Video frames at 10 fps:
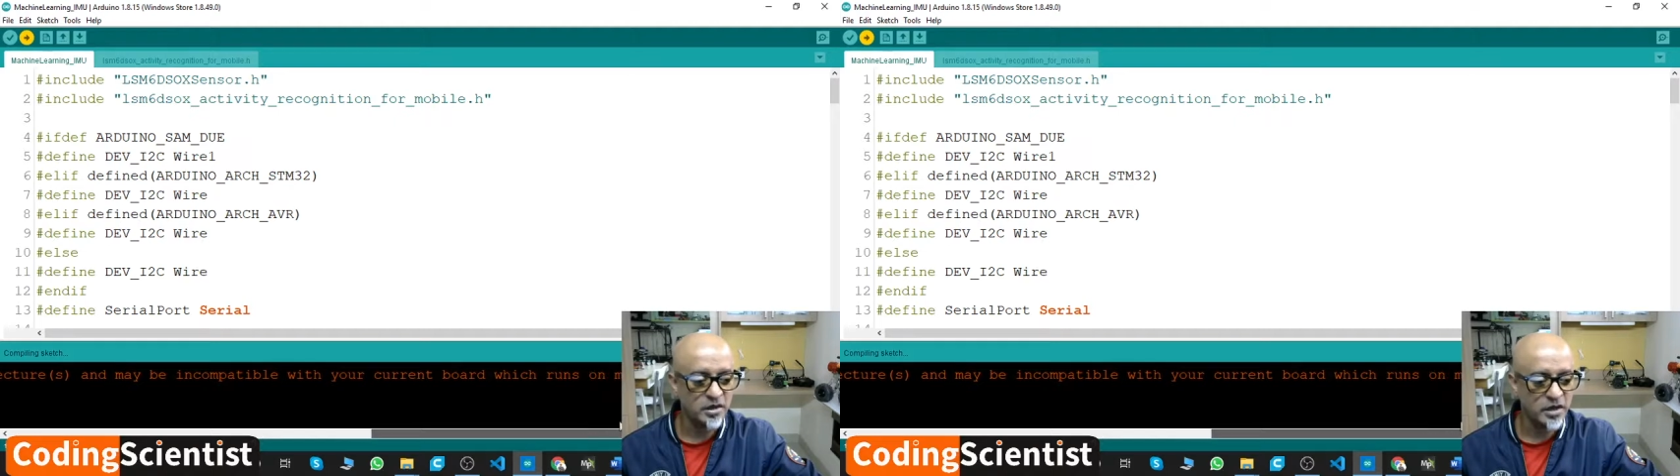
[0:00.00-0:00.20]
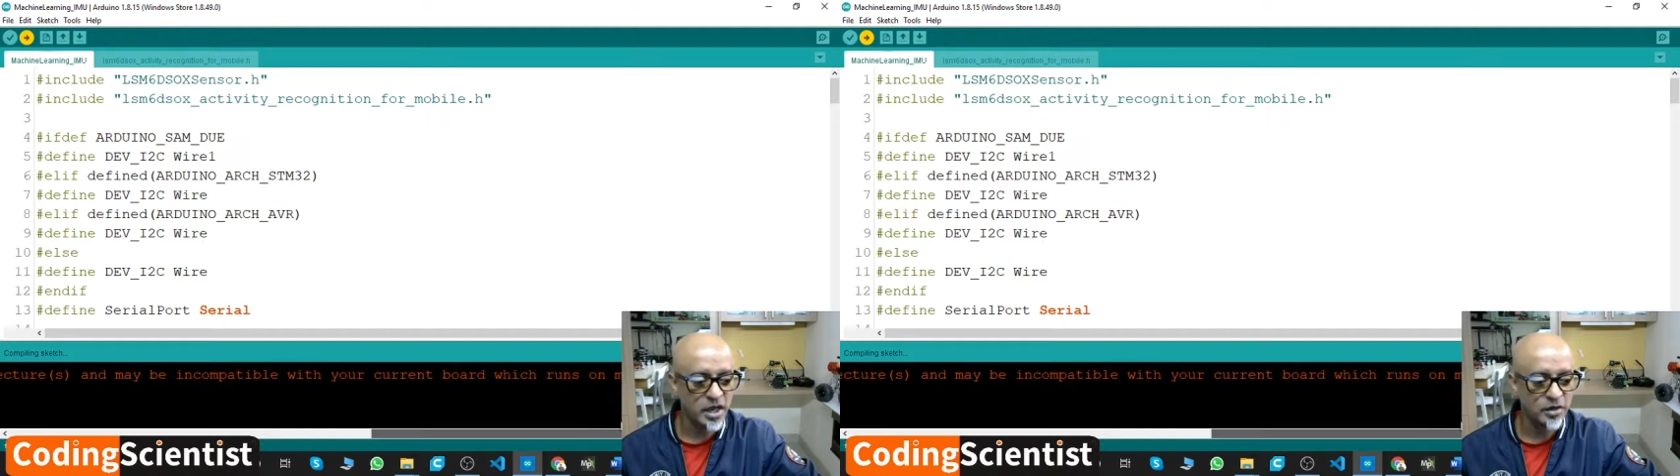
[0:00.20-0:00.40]

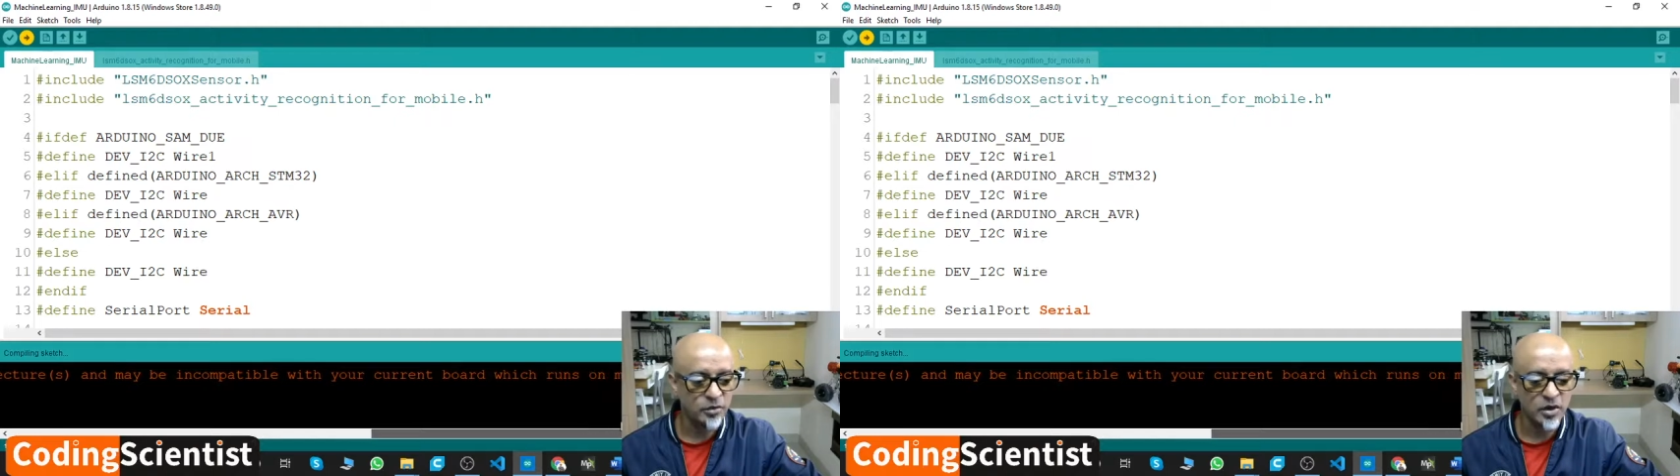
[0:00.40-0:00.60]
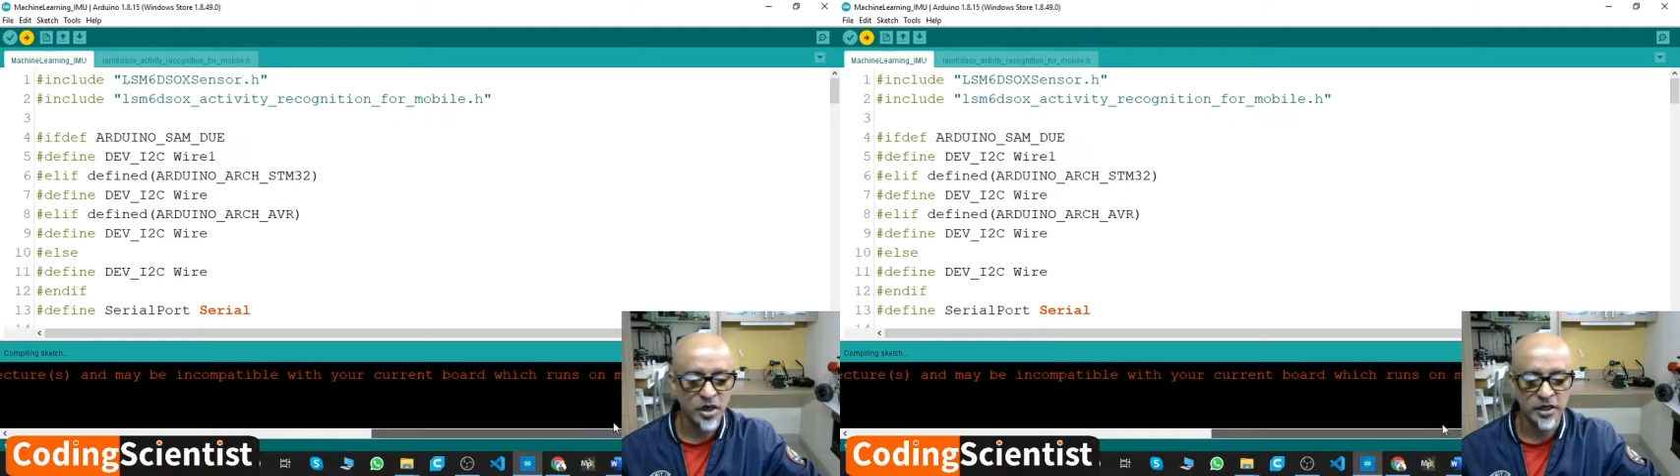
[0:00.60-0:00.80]

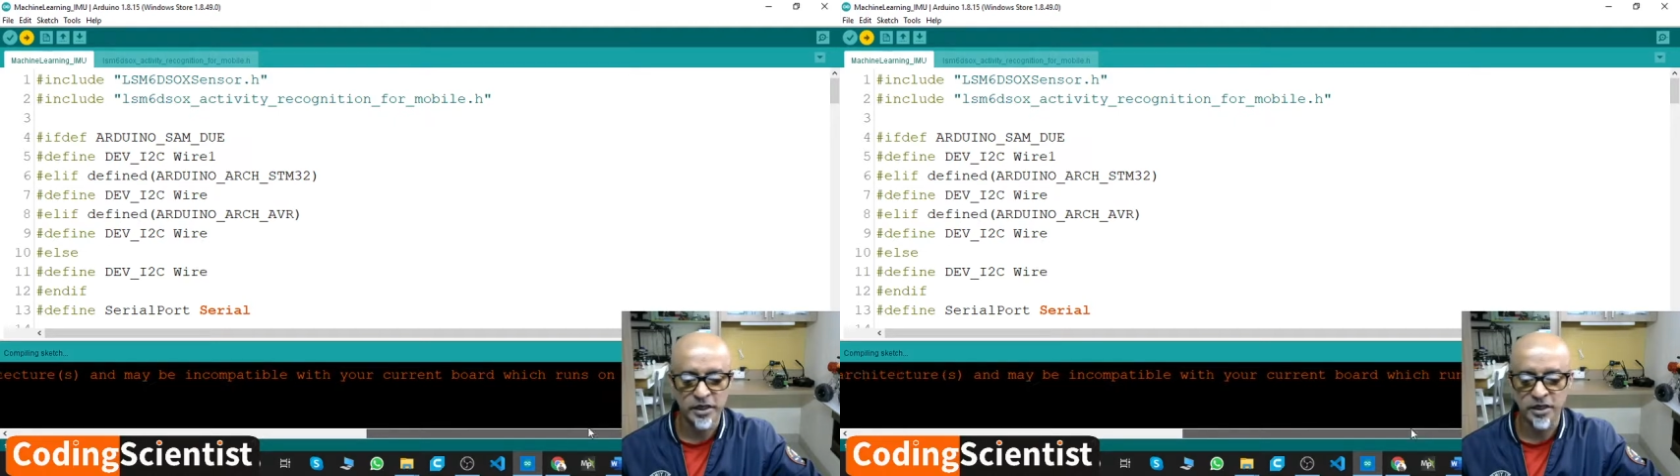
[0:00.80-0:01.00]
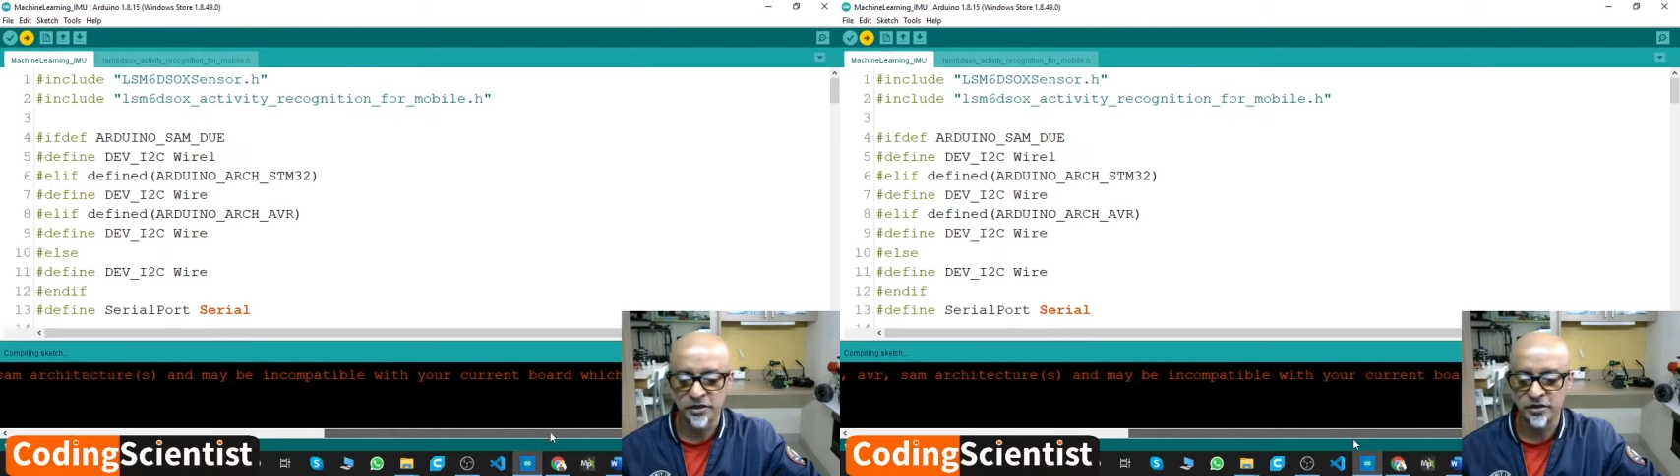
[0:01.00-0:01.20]
Nano
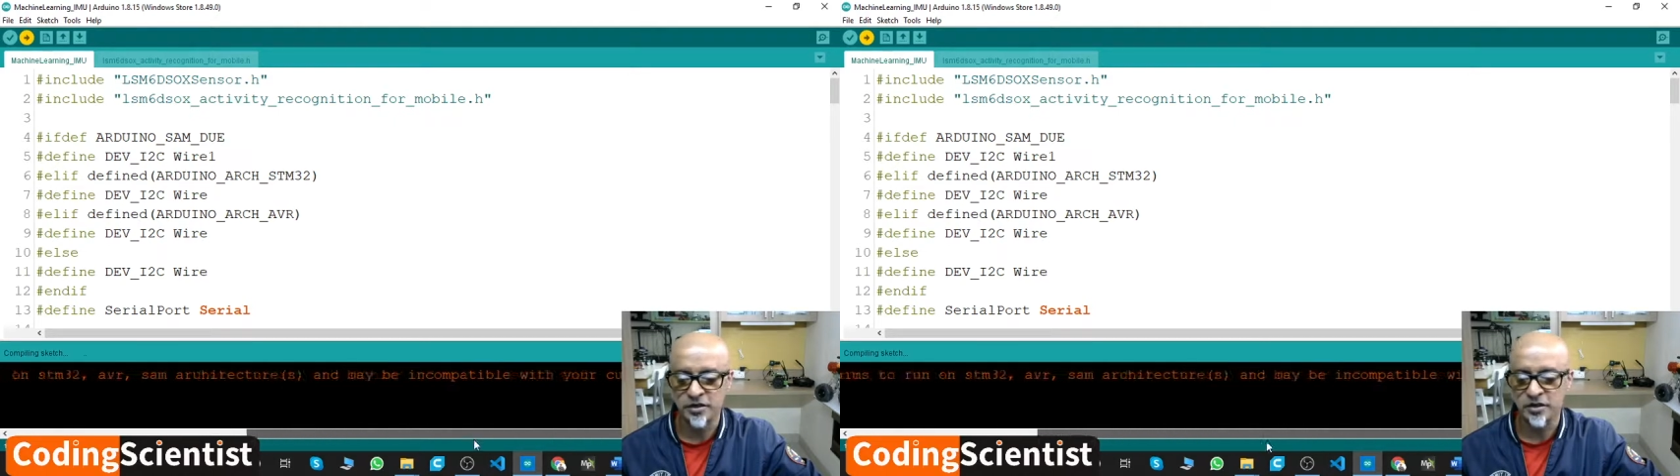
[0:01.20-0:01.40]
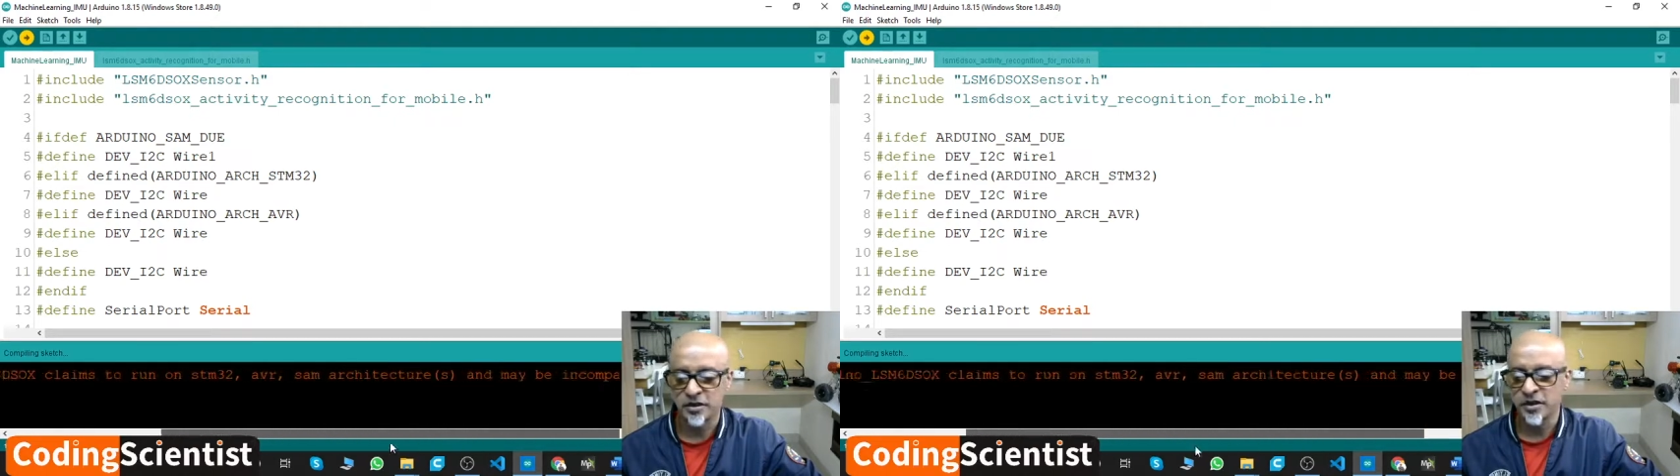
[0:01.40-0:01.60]
architecture,
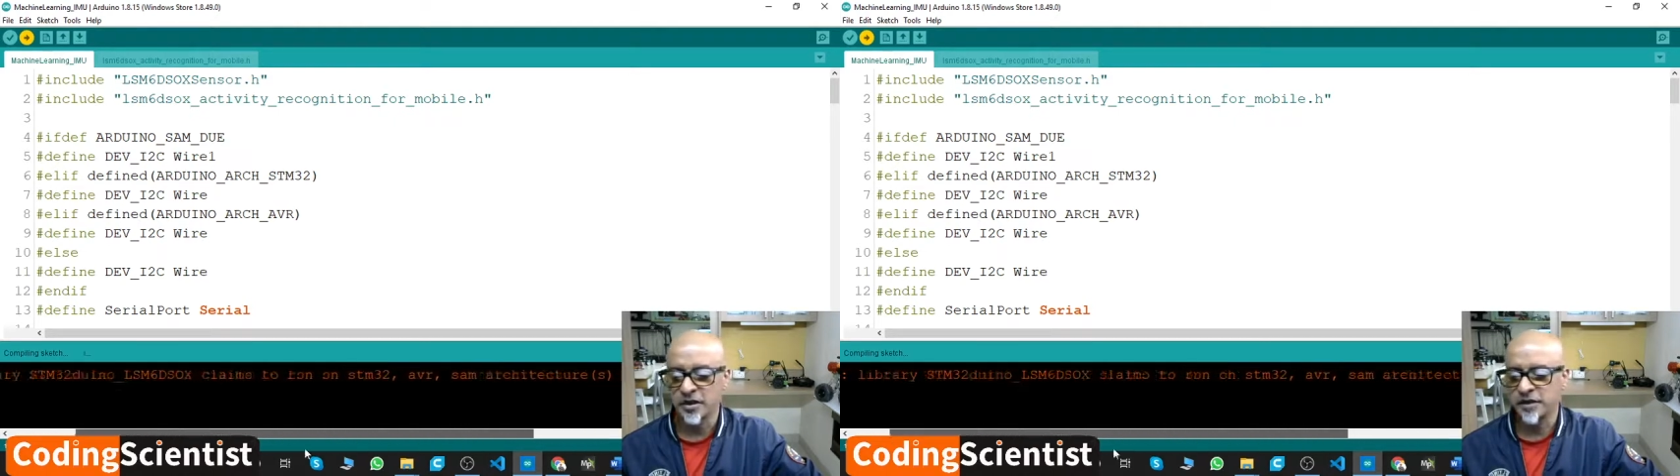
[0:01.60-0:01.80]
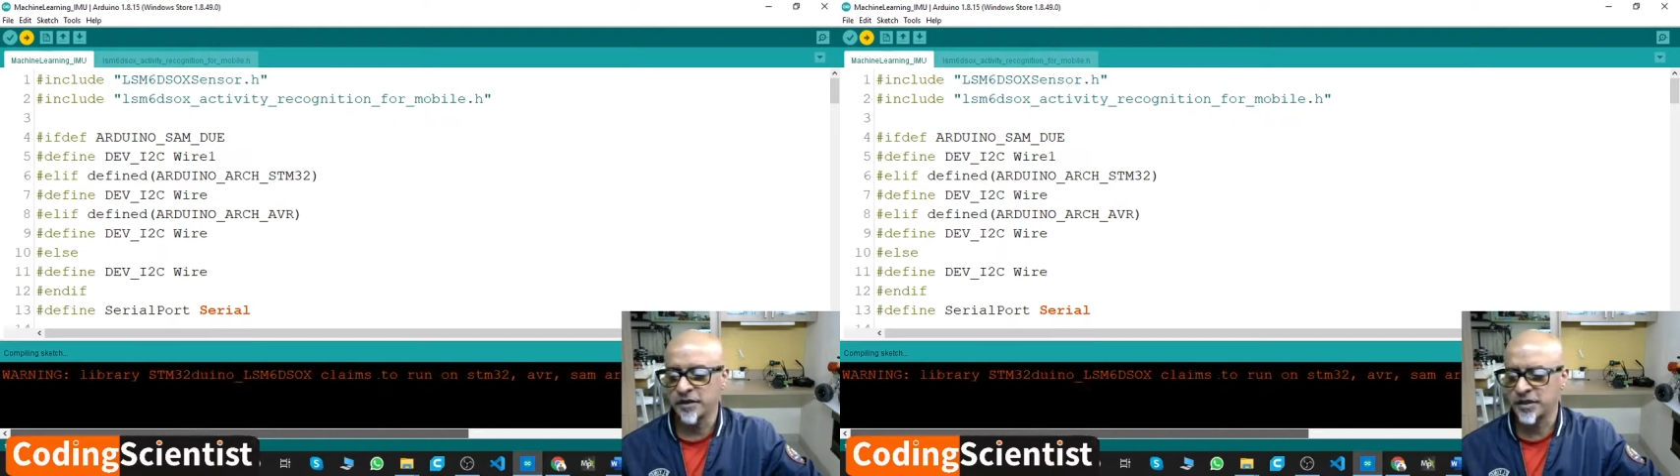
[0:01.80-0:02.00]

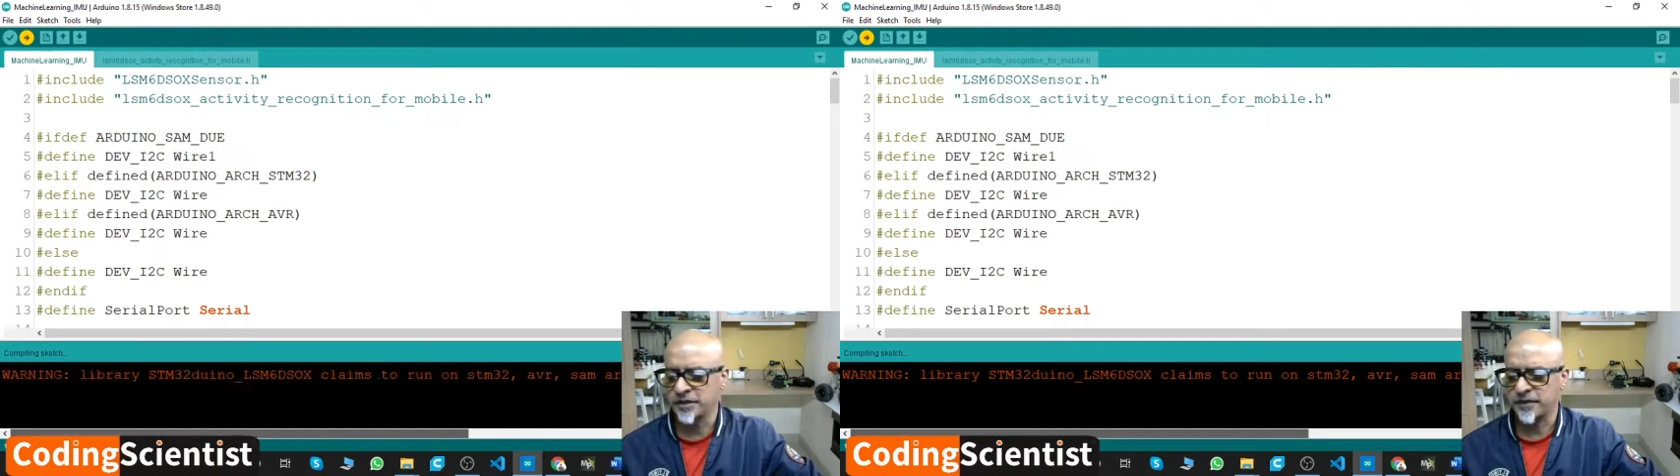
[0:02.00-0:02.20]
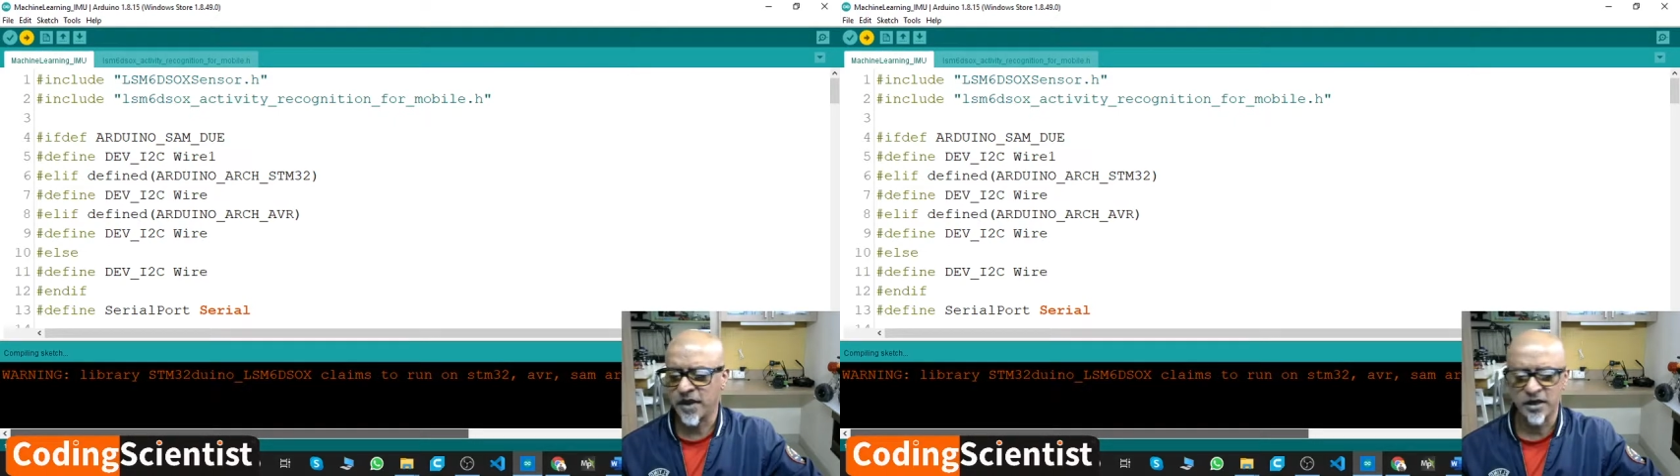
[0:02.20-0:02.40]
which is
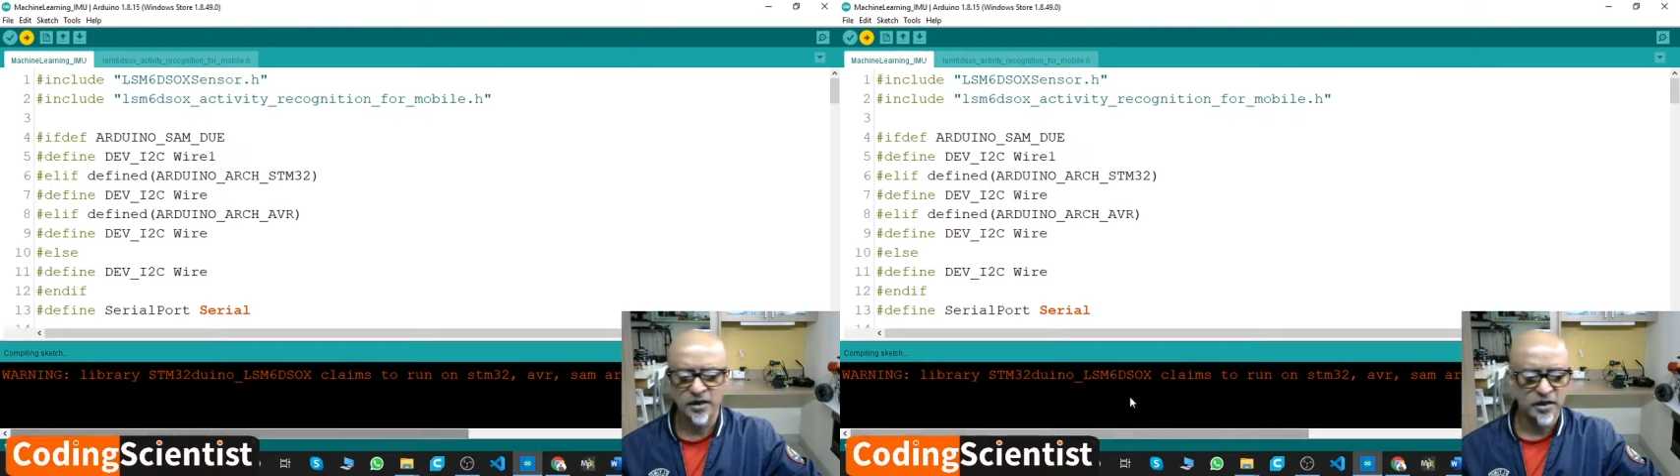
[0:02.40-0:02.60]
fine.